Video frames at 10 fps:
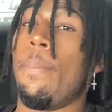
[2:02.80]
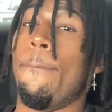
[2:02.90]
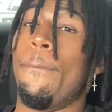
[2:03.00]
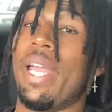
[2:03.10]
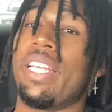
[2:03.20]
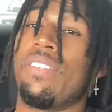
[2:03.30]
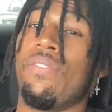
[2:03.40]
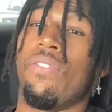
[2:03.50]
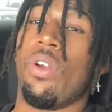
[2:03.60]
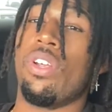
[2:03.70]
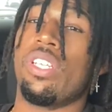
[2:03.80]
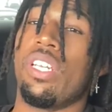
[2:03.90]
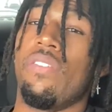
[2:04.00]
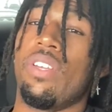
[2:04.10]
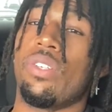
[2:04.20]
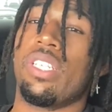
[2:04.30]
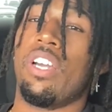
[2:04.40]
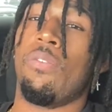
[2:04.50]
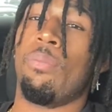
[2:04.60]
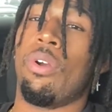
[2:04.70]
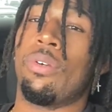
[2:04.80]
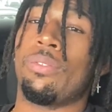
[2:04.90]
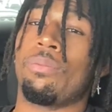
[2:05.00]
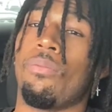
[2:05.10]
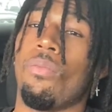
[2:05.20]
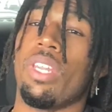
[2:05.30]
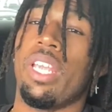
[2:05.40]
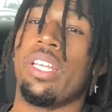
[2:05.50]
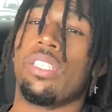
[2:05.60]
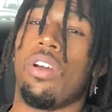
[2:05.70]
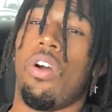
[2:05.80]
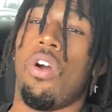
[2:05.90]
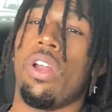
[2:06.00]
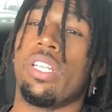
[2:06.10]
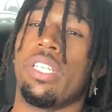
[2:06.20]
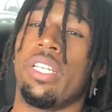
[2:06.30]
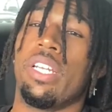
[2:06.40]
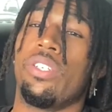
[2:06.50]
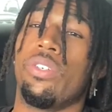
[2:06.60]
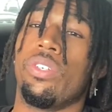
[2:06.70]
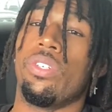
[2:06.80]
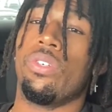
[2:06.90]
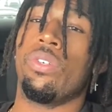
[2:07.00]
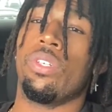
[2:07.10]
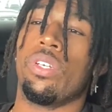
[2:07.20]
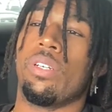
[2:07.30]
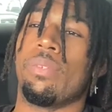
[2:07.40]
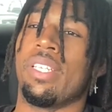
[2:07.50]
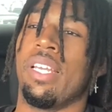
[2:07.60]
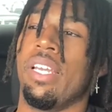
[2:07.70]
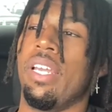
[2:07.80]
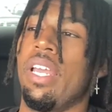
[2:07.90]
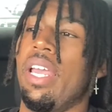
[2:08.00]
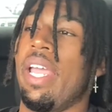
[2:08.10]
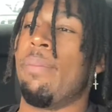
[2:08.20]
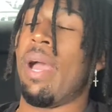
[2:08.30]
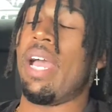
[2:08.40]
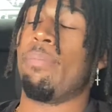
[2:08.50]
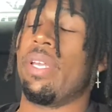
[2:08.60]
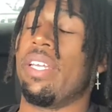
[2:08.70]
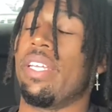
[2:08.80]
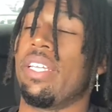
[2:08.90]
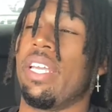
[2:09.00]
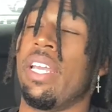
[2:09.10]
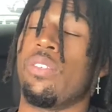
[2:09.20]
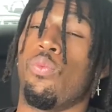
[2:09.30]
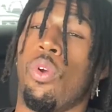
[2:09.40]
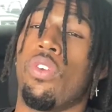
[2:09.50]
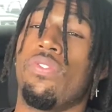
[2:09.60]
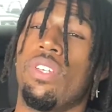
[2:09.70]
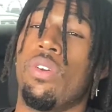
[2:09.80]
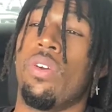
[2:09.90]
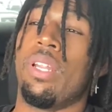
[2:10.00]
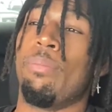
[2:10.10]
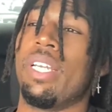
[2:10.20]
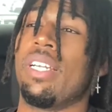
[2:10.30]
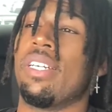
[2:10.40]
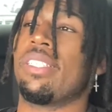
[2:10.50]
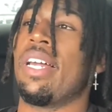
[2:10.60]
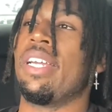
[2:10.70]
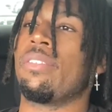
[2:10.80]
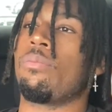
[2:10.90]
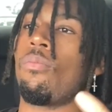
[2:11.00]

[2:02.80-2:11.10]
best version of yourself, bro. It's the hardest thing that you could do, you know what I'm saying? In my opinion, it's worth doing it because like